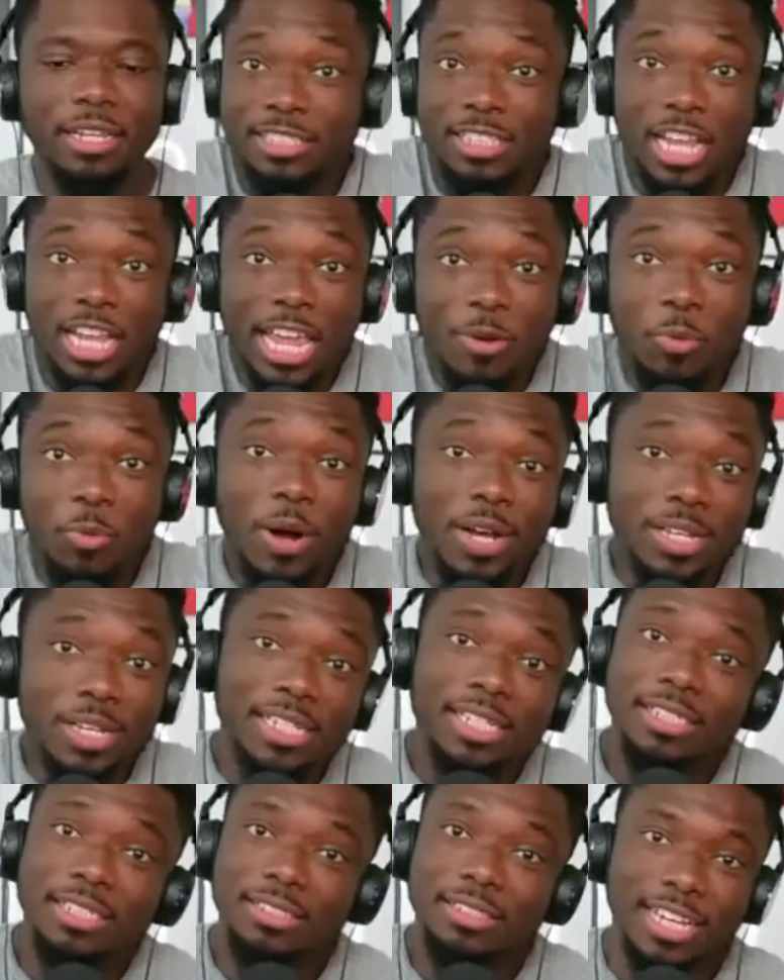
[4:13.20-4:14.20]
it was For two
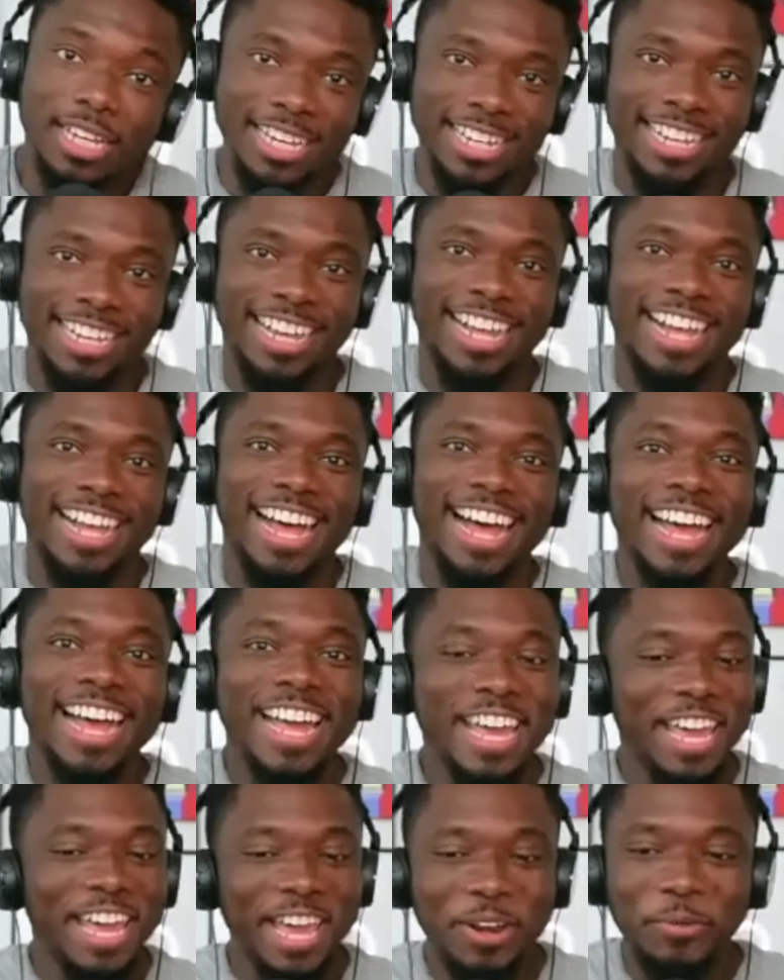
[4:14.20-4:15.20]
years.
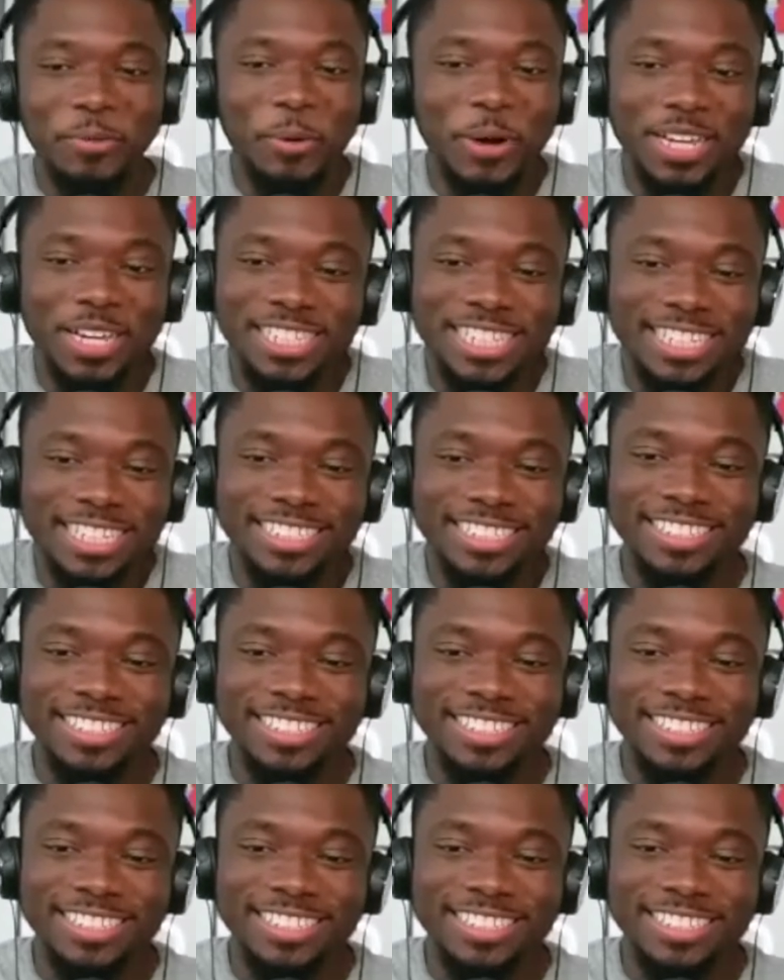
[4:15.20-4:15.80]
It wasn't.